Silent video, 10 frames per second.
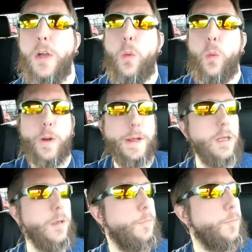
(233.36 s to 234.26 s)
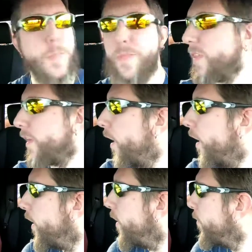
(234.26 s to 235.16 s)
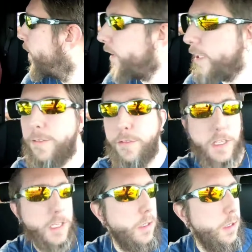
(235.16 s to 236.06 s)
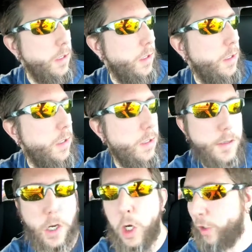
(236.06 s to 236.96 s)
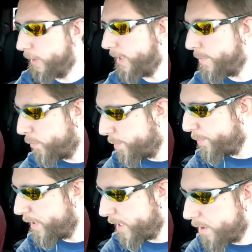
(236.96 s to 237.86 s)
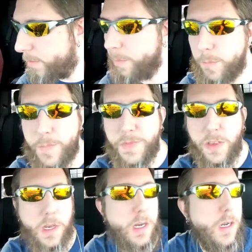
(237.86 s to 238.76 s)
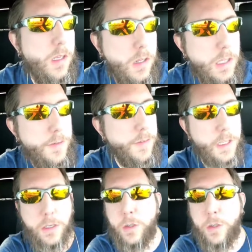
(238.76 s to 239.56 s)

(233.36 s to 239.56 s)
Well, I am leaving early. I'm wimping out, leaving